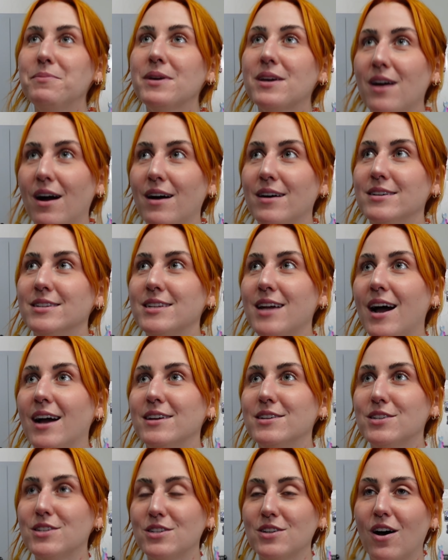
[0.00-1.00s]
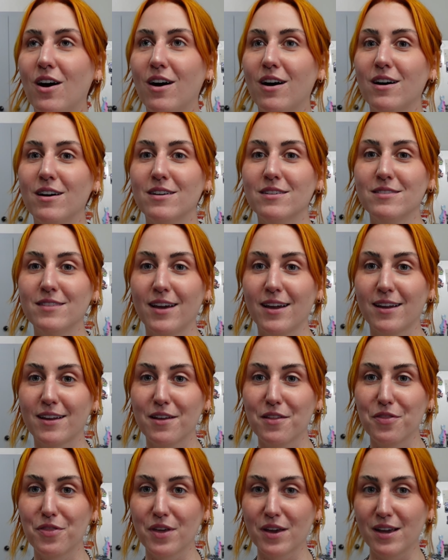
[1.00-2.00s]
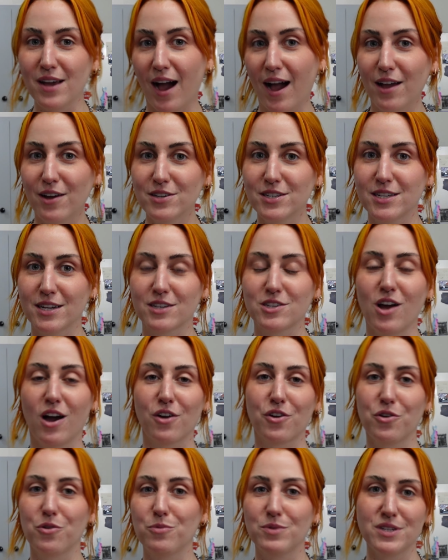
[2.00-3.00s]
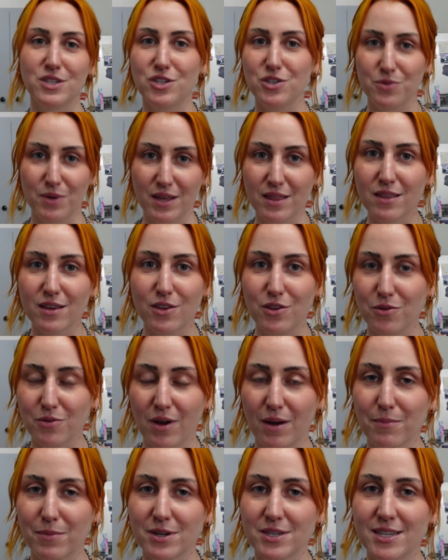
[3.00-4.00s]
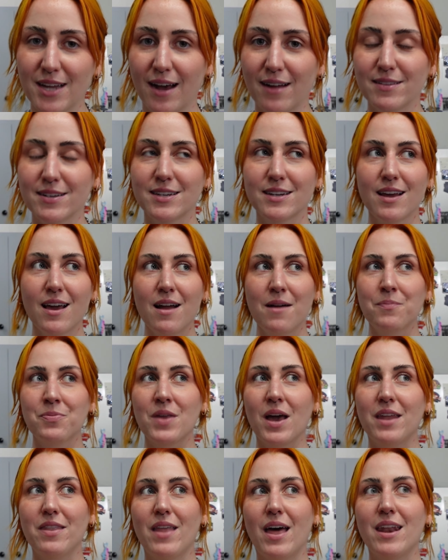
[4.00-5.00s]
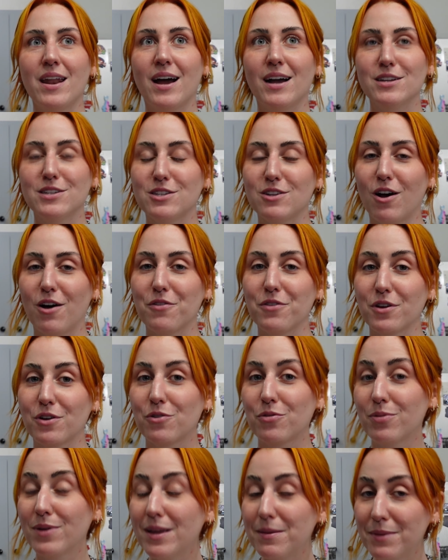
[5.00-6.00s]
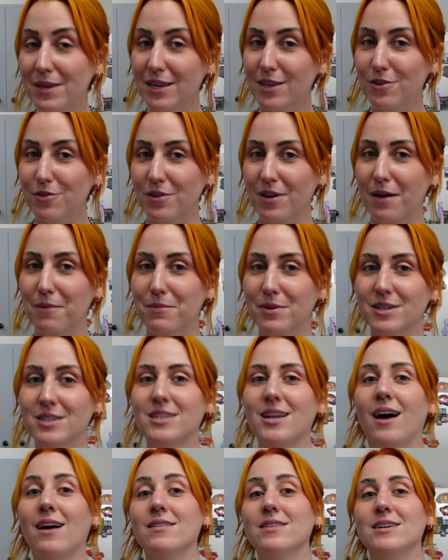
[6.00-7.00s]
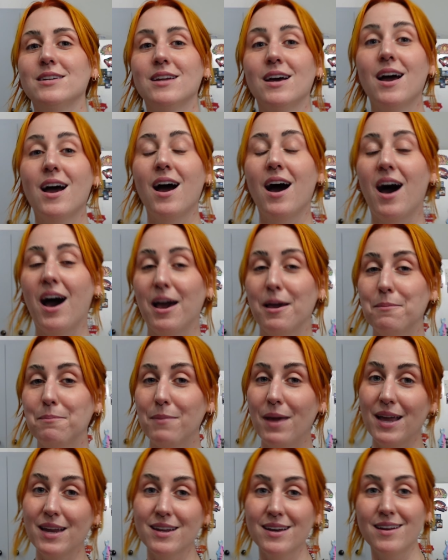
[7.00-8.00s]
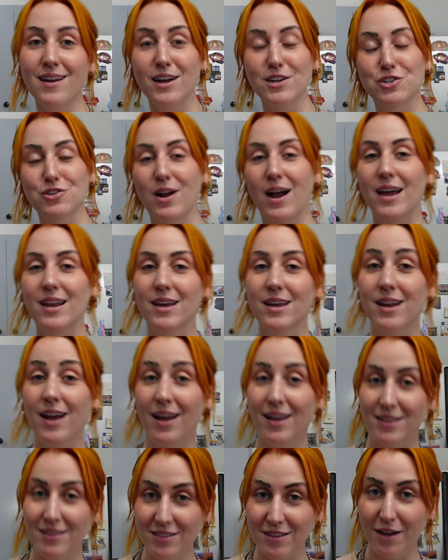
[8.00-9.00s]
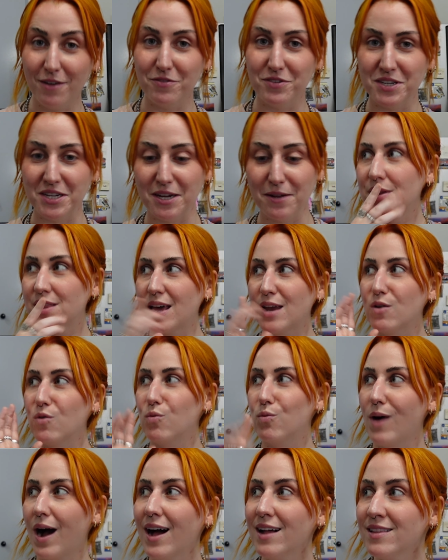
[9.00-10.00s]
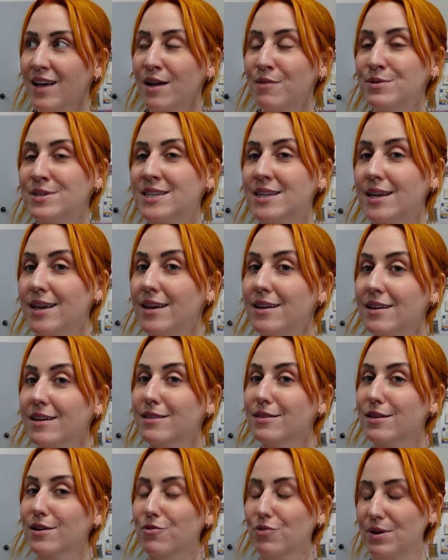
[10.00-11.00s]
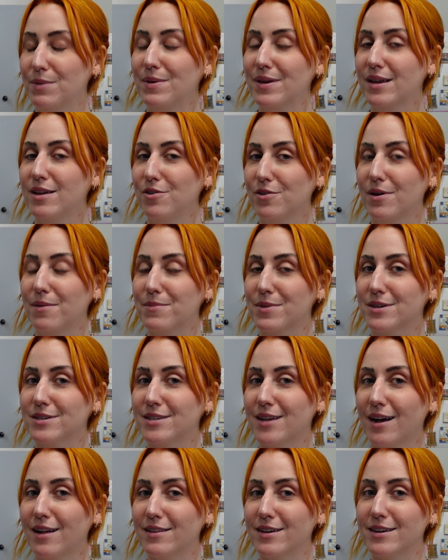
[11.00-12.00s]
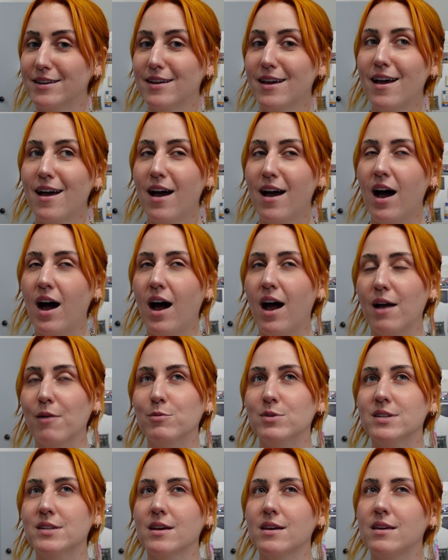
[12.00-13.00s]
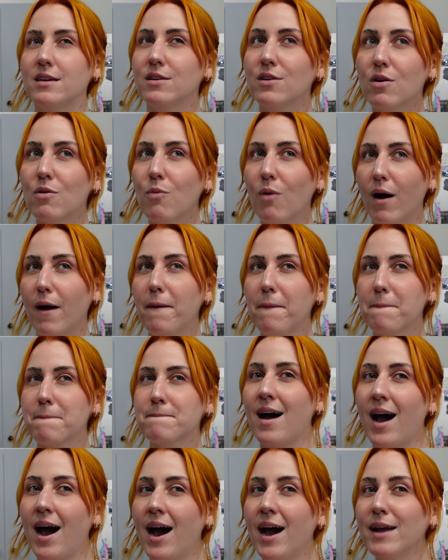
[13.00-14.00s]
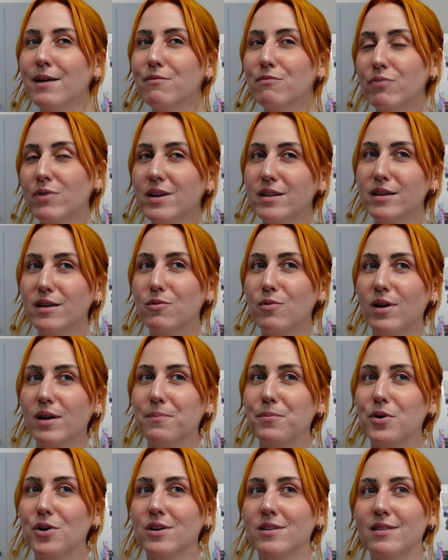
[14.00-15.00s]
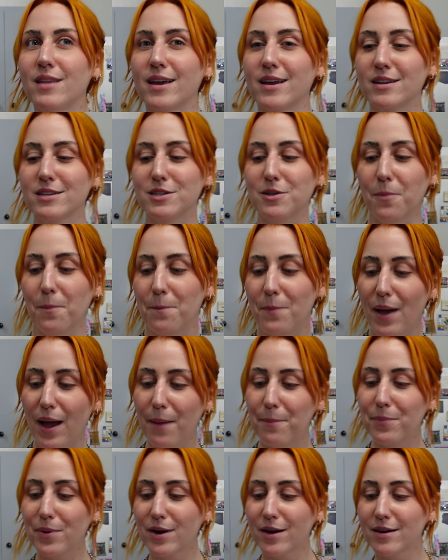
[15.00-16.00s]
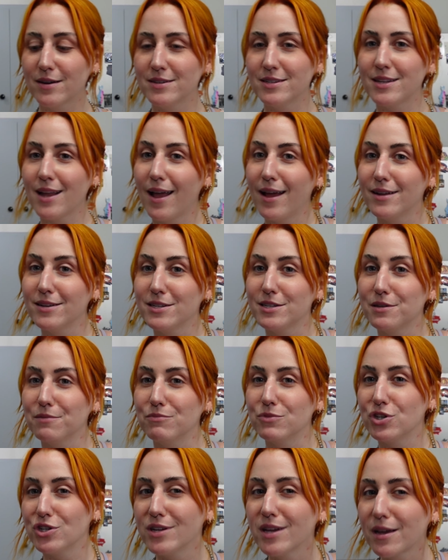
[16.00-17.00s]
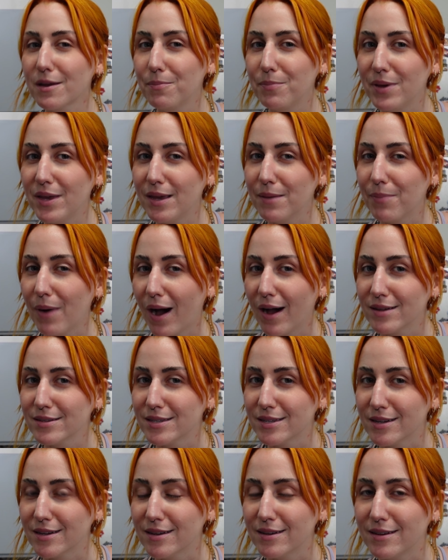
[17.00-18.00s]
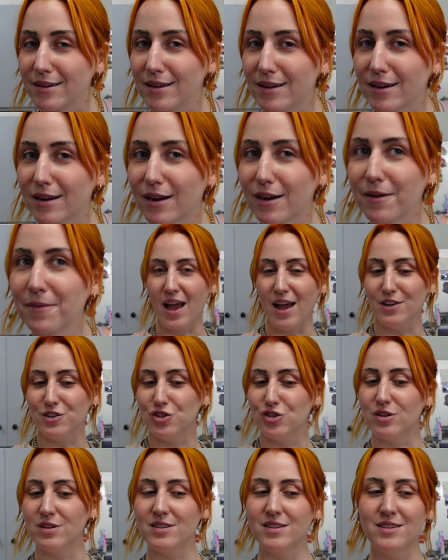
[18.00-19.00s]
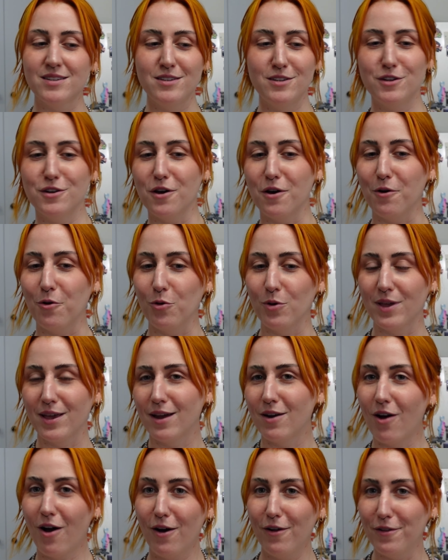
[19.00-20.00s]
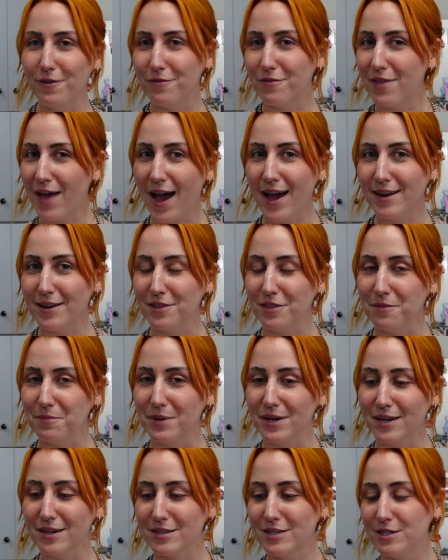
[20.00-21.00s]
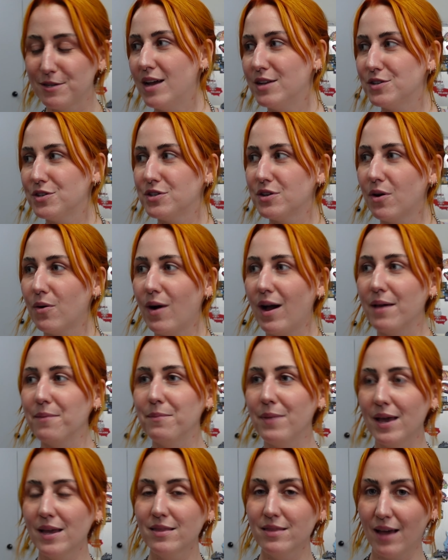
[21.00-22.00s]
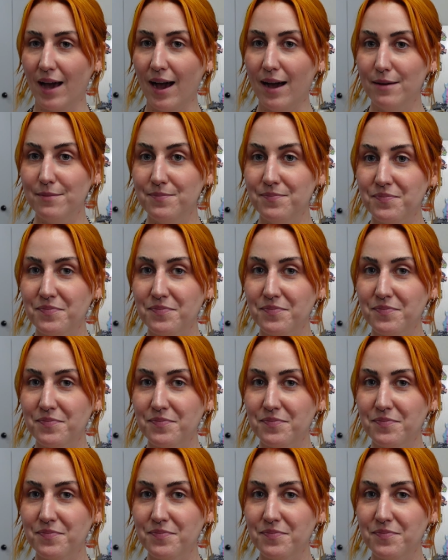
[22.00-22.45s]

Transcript: because I saw like the guy on TikTok who was doing the cucumber salad, and then I saw the creamy cucumber salad. I made it, I tried it, I loved it. But then while I was eating the creamy cucumber salad, I was like, you know what? I really want to put like some peppers and some chickpea pasta in here and just, you know, get all of that in the mix. And so I made that.